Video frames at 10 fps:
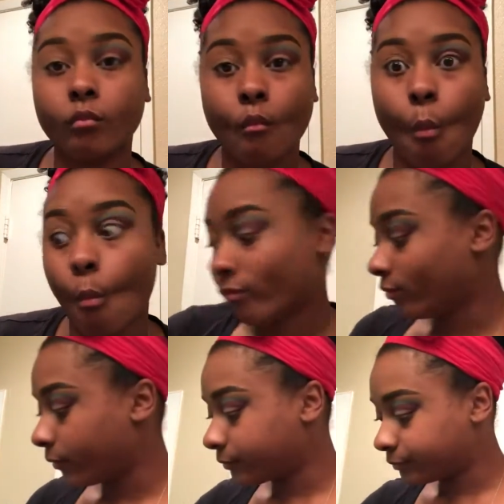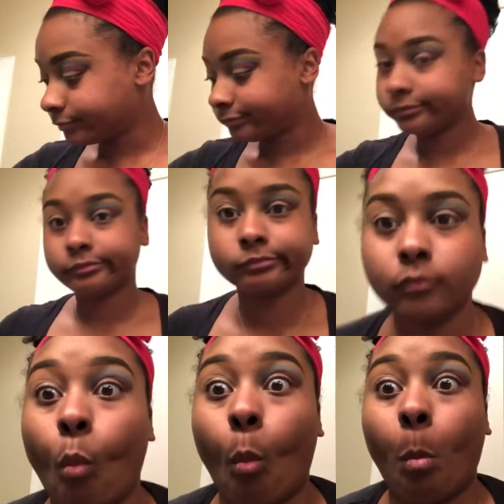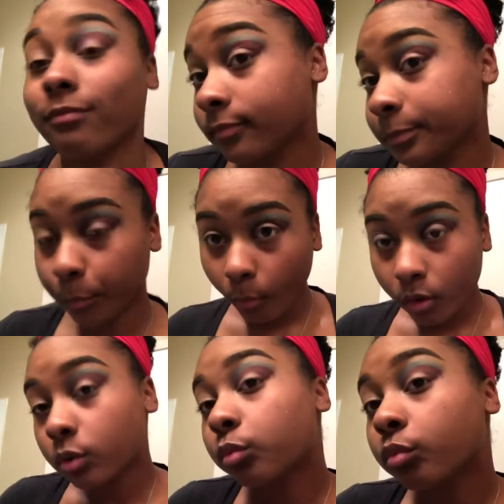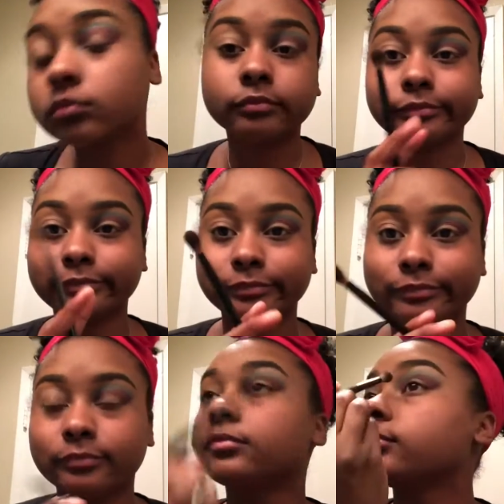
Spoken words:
but I wanted to try something different and just blend.